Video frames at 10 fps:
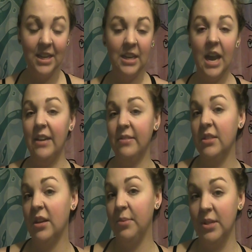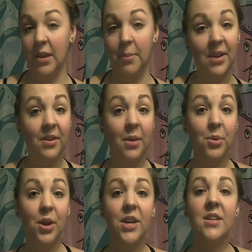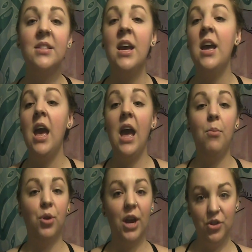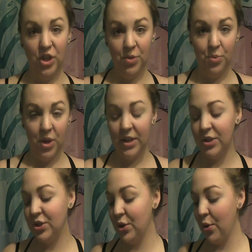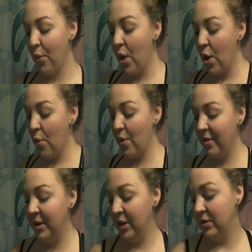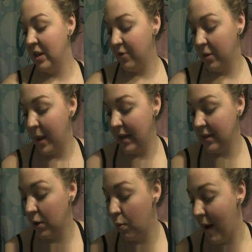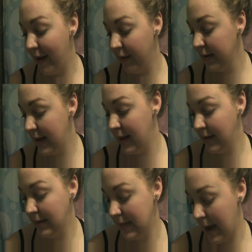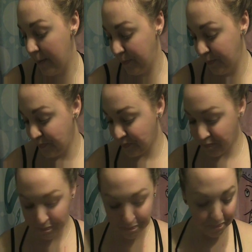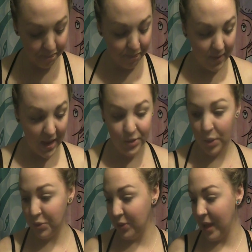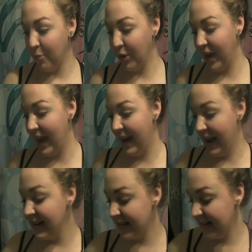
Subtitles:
I have to stop using mattifying products and more hydration products. So what I've been using for the past little while is, so I'll do that morning and night.